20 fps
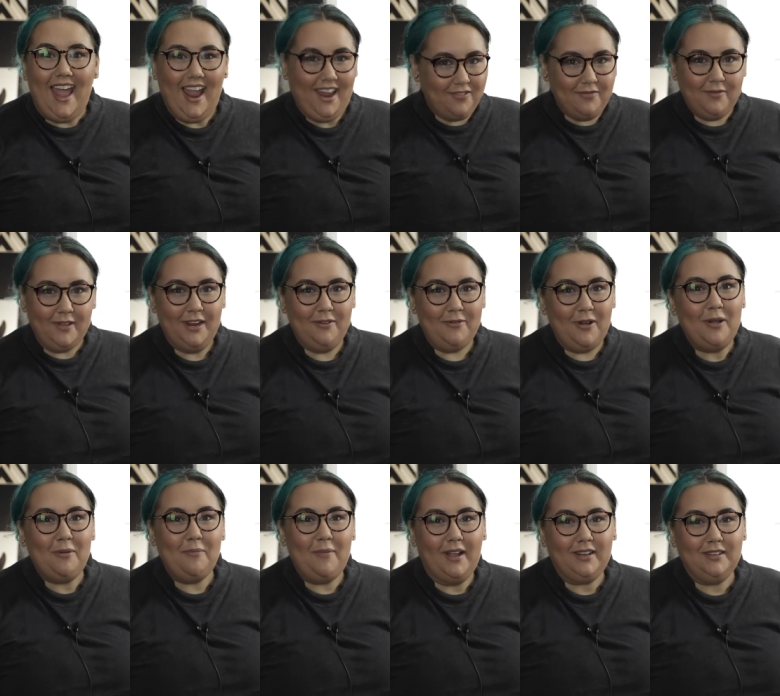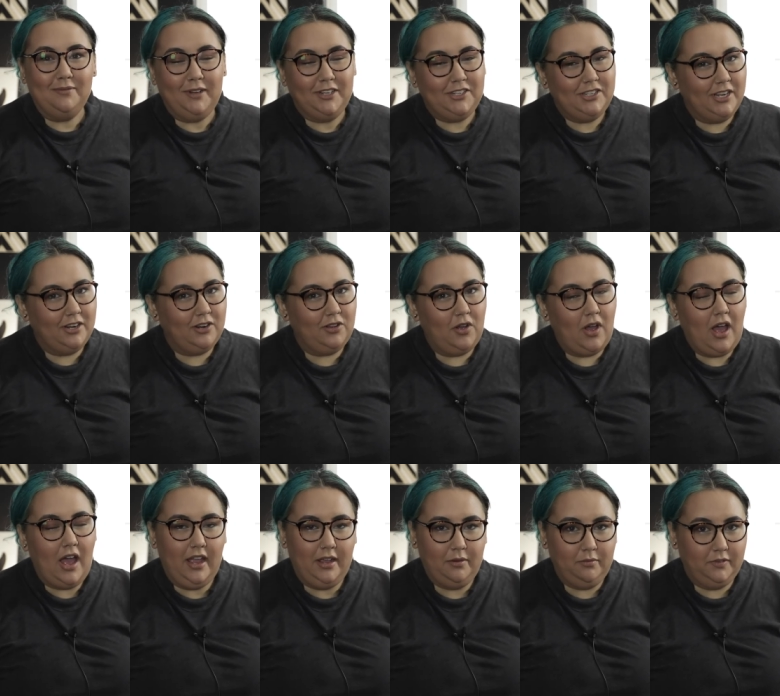Hey everybody, welcome back to my channel.
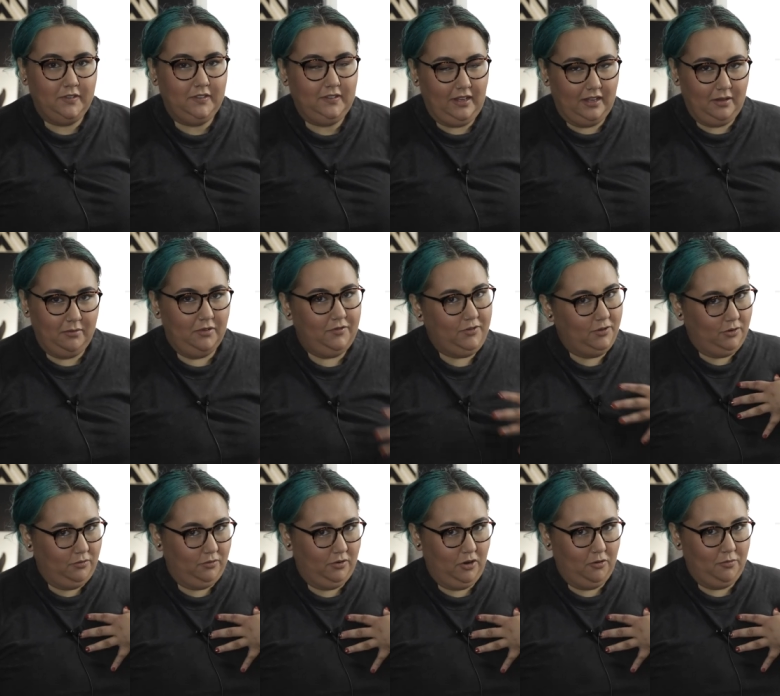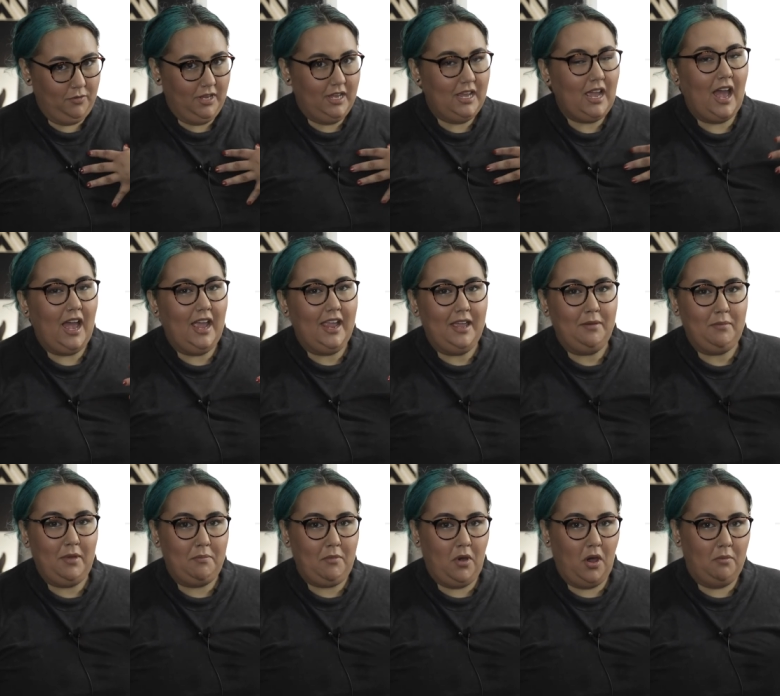I'm Sam, if you don't know me. I
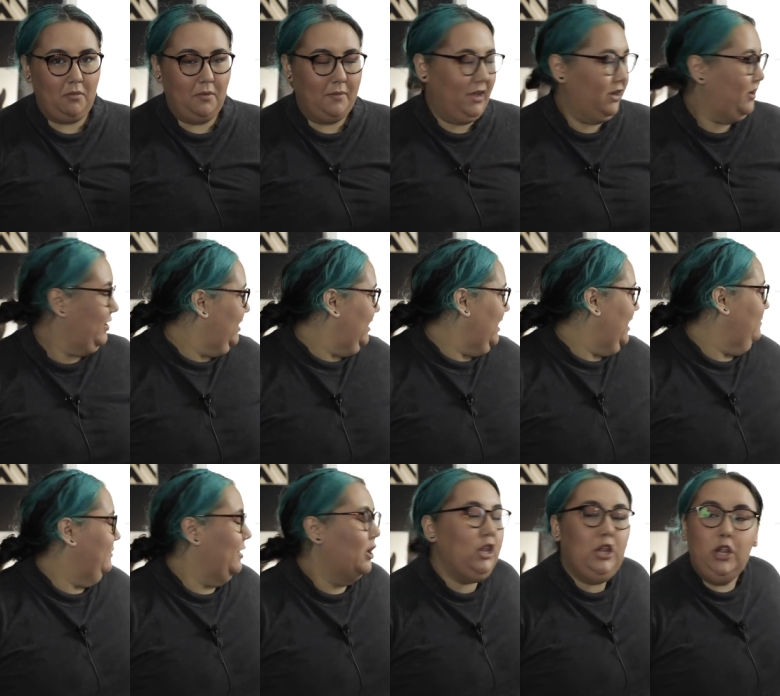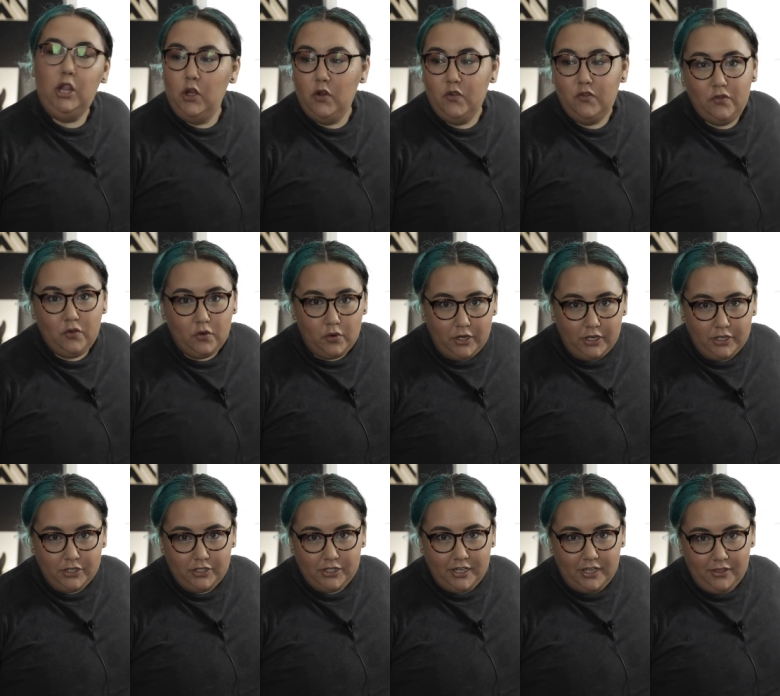am a mama maker and I'm a
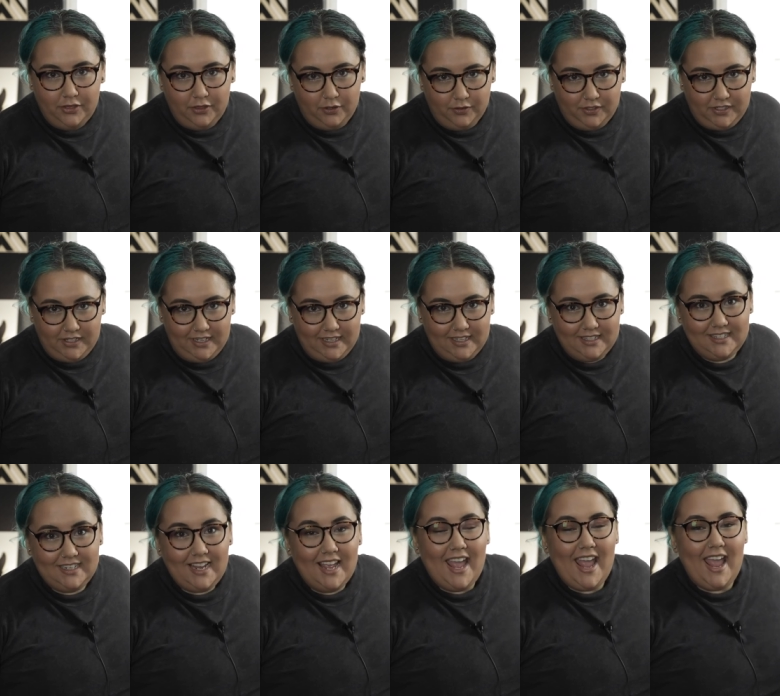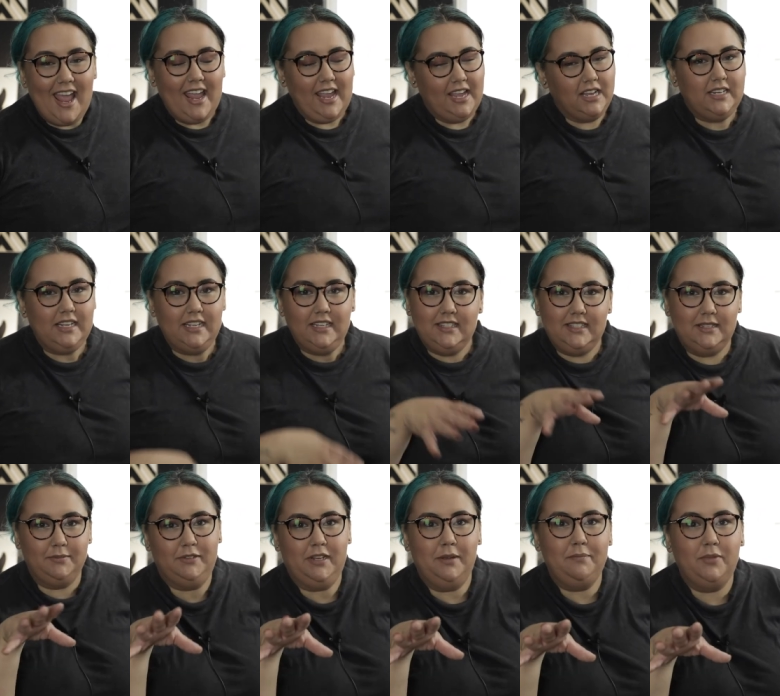Glowforge enthusiast. And it's
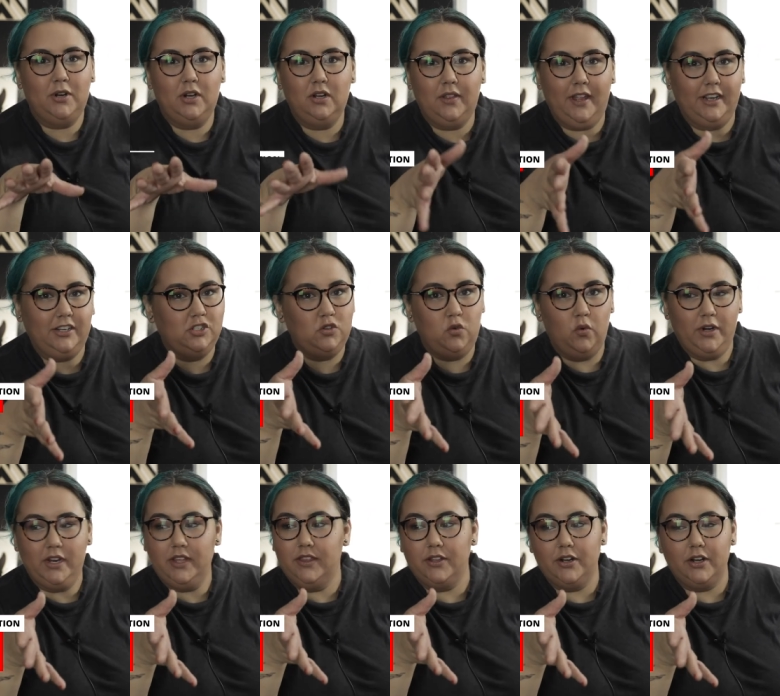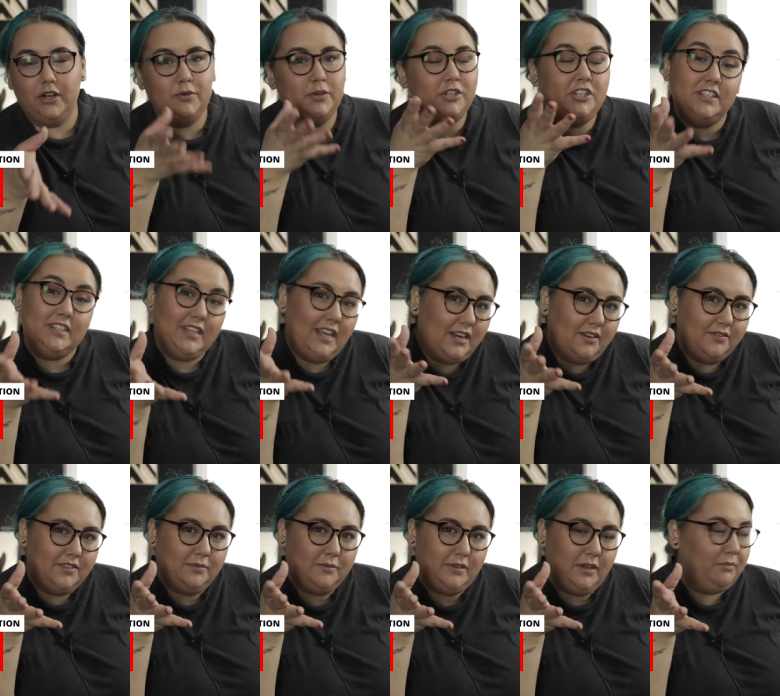September like 23rd, which is the end
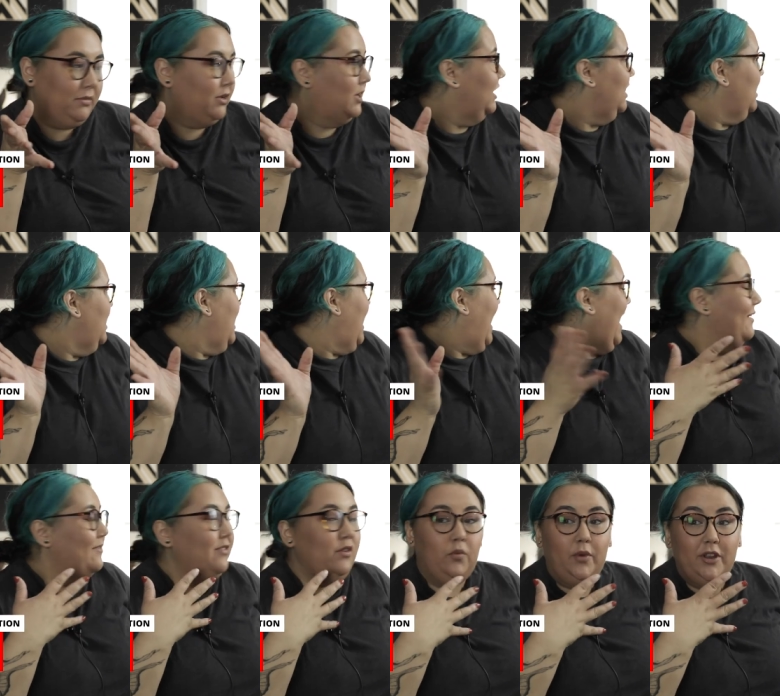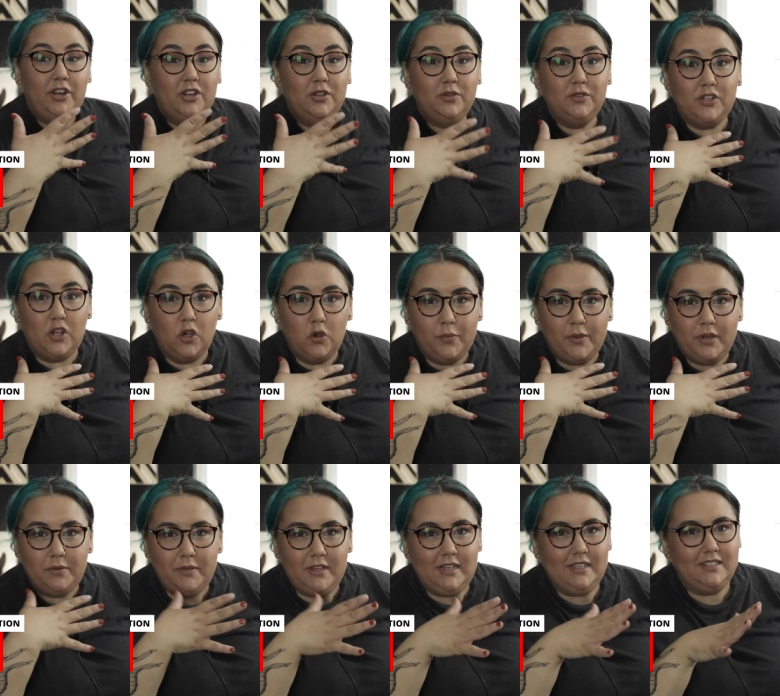of September. I have the windows
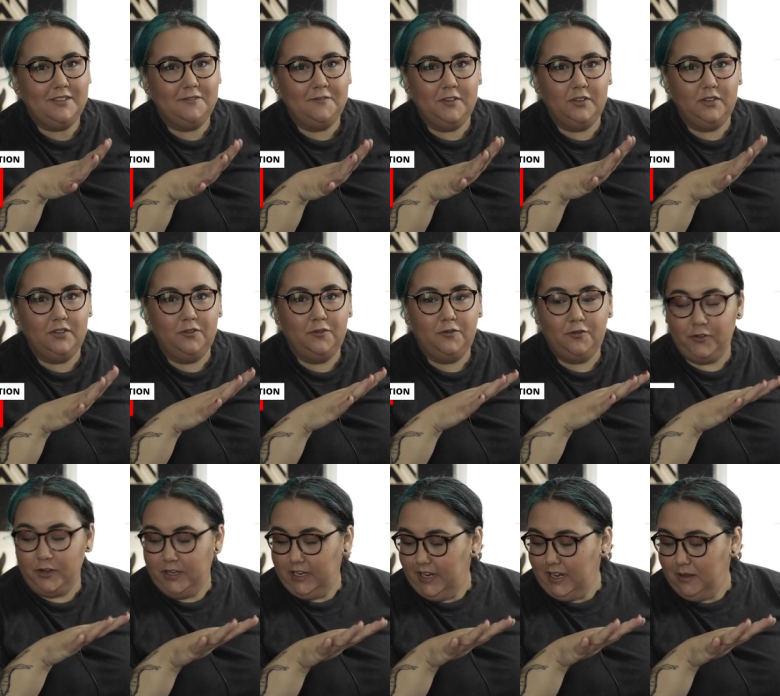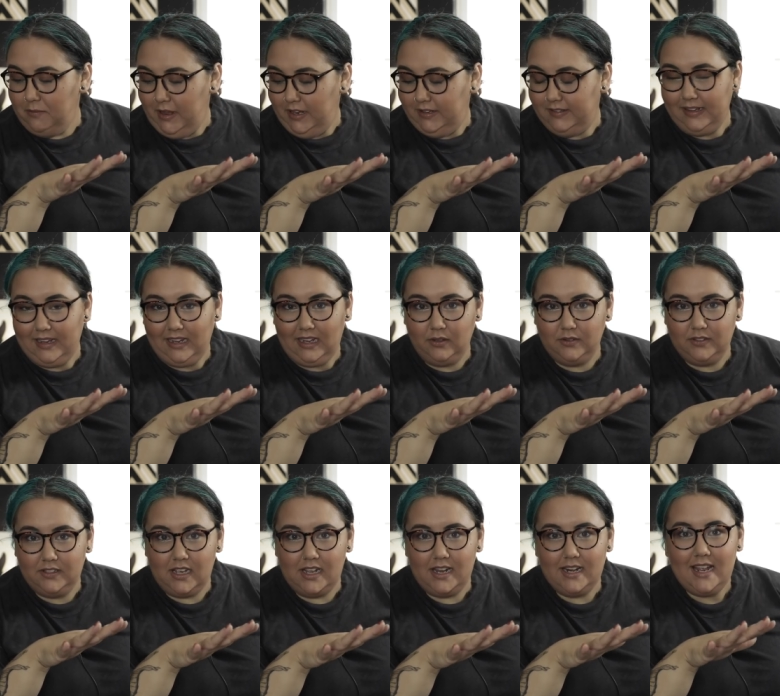open because it feels freaking amazing
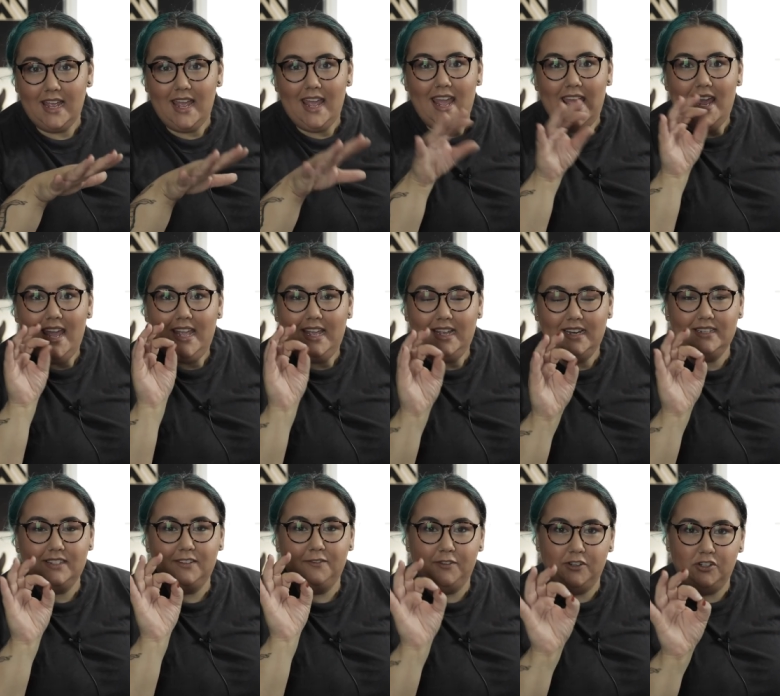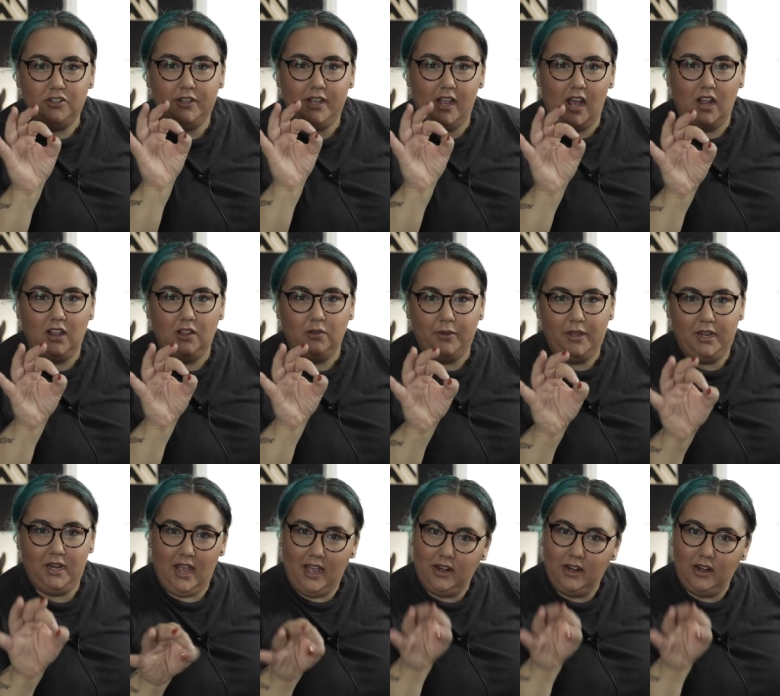outside. It is officially Halloween.